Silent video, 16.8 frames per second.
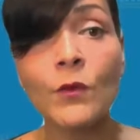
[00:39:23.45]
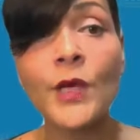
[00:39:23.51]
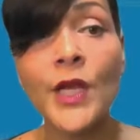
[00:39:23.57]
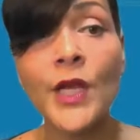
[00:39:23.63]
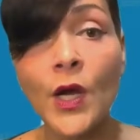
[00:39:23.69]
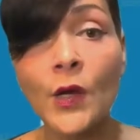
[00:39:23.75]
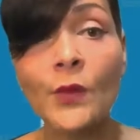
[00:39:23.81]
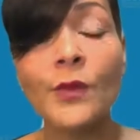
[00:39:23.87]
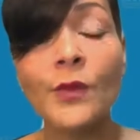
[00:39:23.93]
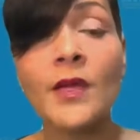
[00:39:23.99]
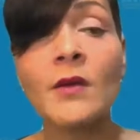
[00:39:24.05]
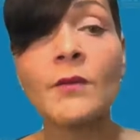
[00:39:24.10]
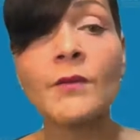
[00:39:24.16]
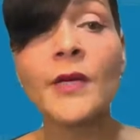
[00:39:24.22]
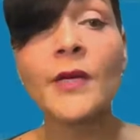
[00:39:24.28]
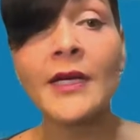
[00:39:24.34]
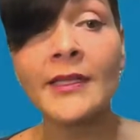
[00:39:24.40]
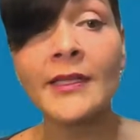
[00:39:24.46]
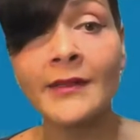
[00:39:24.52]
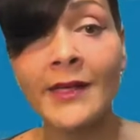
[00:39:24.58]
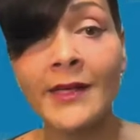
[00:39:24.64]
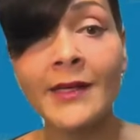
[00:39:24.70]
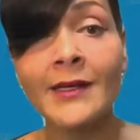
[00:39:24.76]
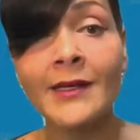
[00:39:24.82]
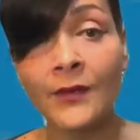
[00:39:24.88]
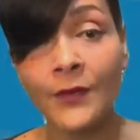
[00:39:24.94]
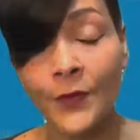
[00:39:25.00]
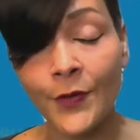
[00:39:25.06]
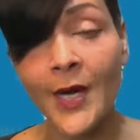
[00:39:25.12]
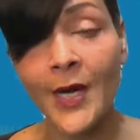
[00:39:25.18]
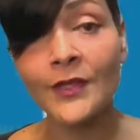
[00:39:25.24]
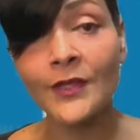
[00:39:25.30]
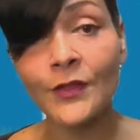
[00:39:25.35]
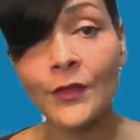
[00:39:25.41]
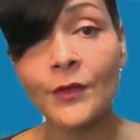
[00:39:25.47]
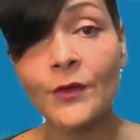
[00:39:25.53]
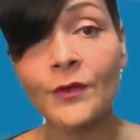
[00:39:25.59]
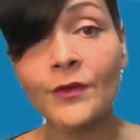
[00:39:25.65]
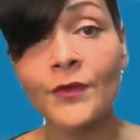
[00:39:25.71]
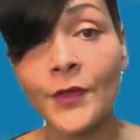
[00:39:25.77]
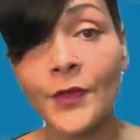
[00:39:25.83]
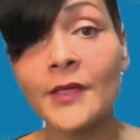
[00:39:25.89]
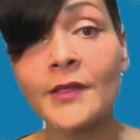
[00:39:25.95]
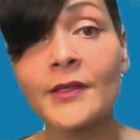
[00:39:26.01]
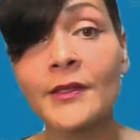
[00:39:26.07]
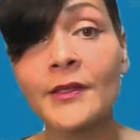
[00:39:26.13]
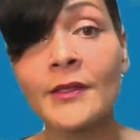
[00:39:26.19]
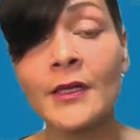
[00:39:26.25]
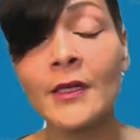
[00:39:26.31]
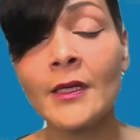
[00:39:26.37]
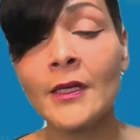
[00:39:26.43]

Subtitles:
We owe them a debt of gratitude for us